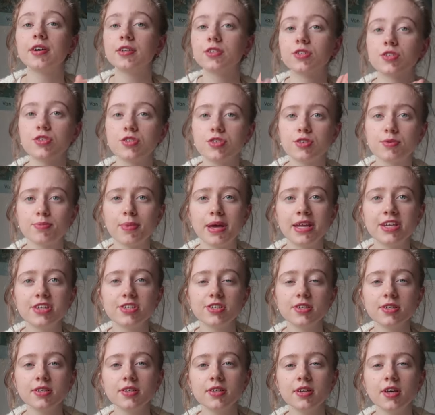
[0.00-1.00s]
Just to
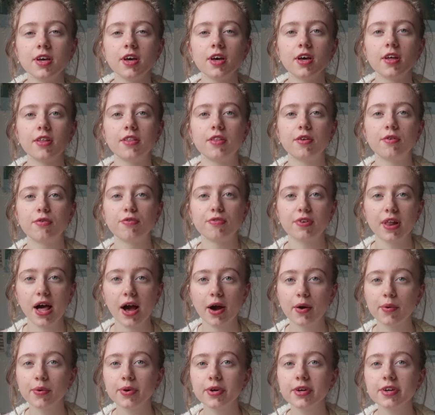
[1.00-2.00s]
mention, the
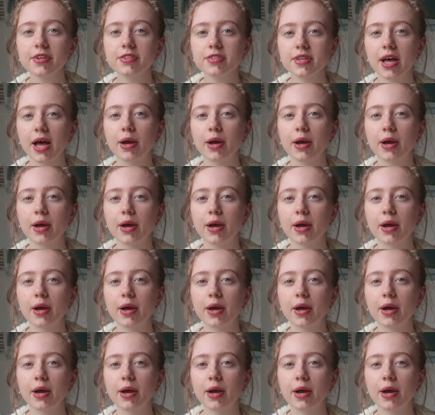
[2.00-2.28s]
flowers,